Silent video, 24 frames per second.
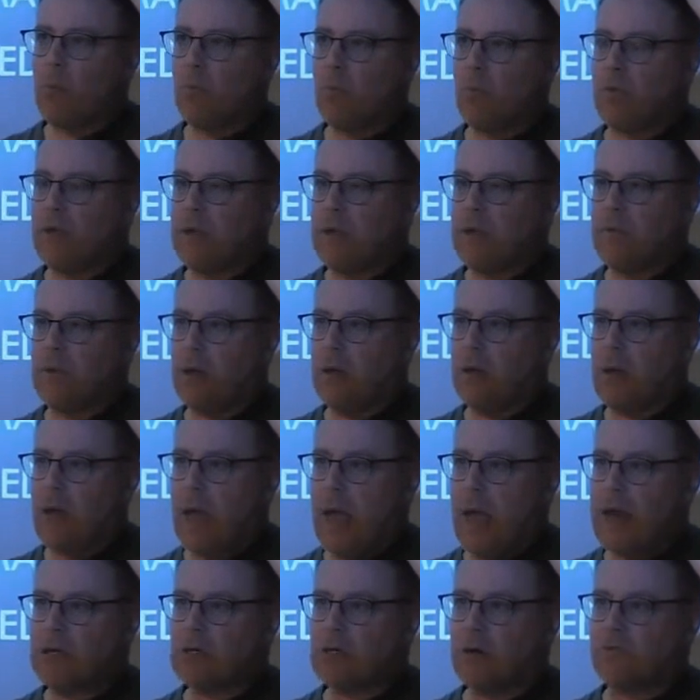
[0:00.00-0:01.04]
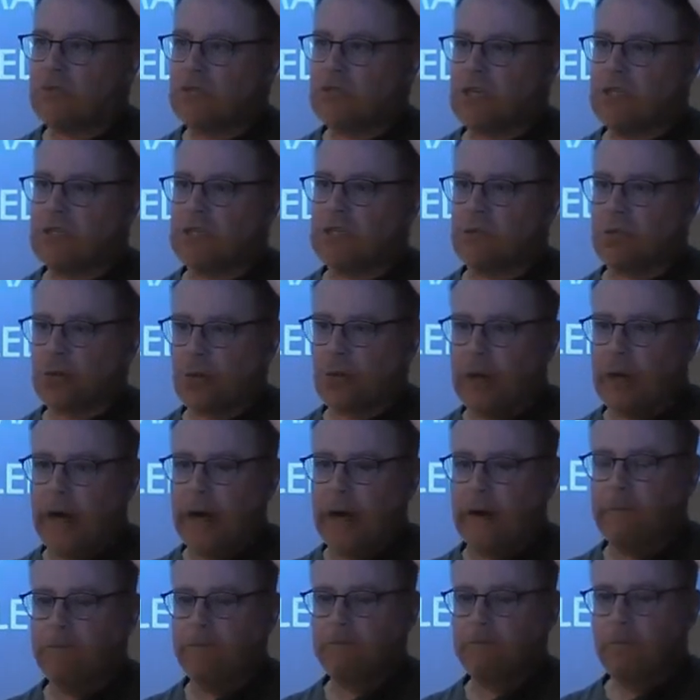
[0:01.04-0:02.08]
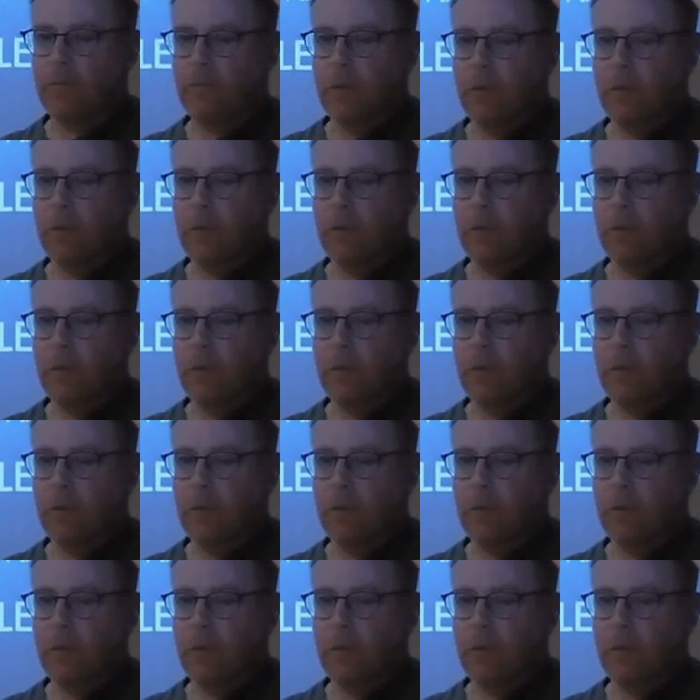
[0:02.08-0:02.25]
then the, the end of season three,